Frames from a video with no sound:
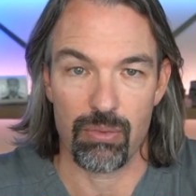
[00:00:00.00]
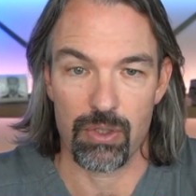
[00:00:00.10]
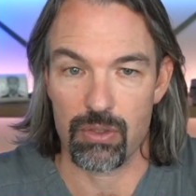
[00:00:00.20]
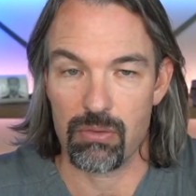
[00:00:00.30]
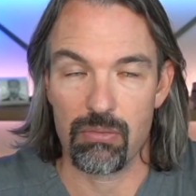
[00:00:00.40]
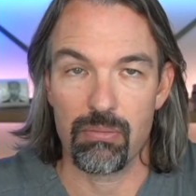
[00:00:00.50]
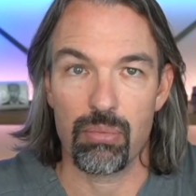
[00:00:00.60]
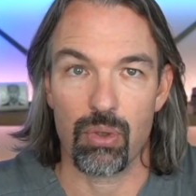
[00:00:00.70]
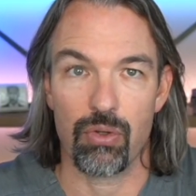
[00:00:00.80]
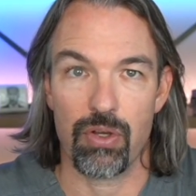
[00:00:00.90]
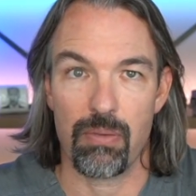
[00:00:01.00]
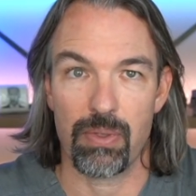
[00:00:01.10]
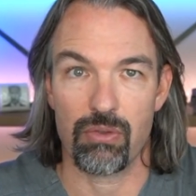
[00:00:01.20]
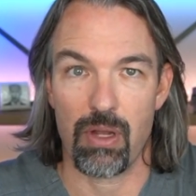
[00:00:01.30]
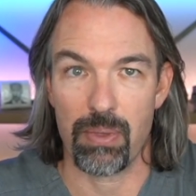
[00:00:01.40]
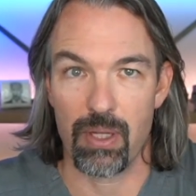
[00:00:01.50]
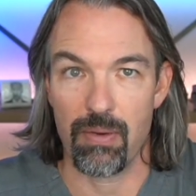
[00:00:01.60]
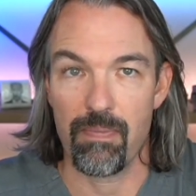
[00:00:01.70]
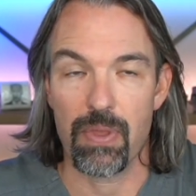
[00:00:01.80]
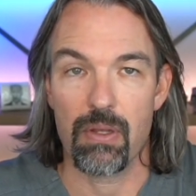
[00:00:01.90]
We just put a little numbing drop
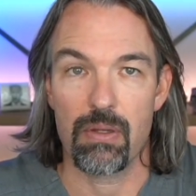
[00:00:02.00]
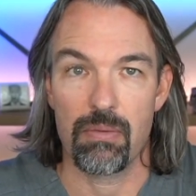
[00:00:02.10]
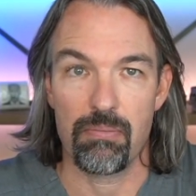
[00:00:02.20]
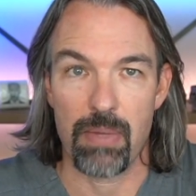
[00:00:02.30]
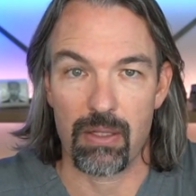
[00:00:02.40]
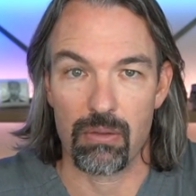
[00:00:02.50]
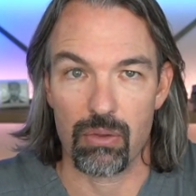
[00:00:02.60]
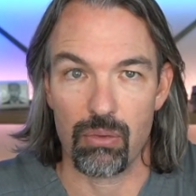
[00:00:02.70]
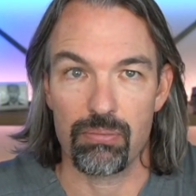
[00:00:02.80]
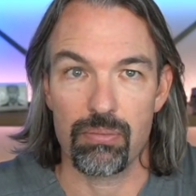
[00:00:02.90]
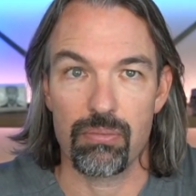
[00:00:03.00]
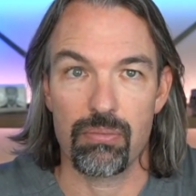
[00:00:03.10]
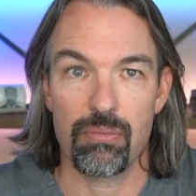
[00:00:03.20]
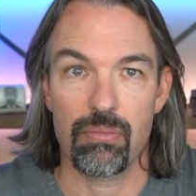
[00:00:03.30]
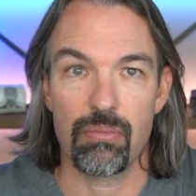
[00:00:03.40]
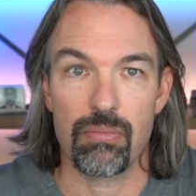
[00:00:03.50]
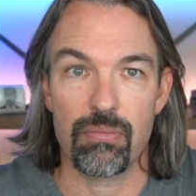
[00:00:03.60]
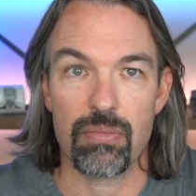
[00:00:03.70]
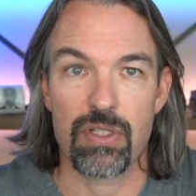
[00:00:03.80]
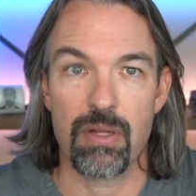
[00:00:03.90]
in, make a little
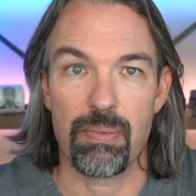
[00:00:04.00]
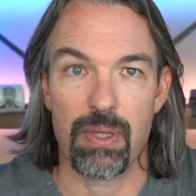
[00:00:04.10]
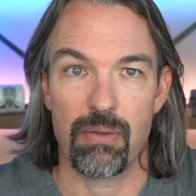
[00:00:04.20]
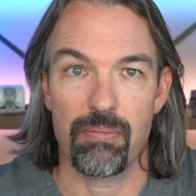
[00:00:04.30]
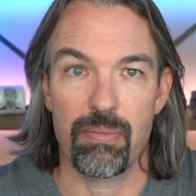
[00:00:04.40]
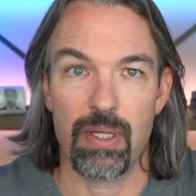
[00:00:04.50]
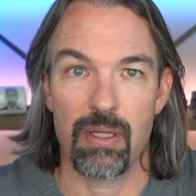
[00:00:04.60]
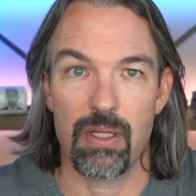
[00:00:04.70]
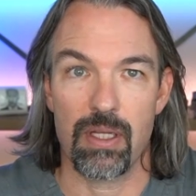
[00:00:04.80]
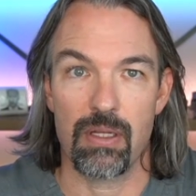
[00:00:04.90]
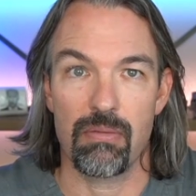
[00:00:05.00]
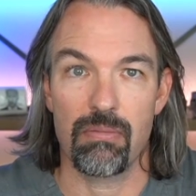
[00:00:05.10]
snip in the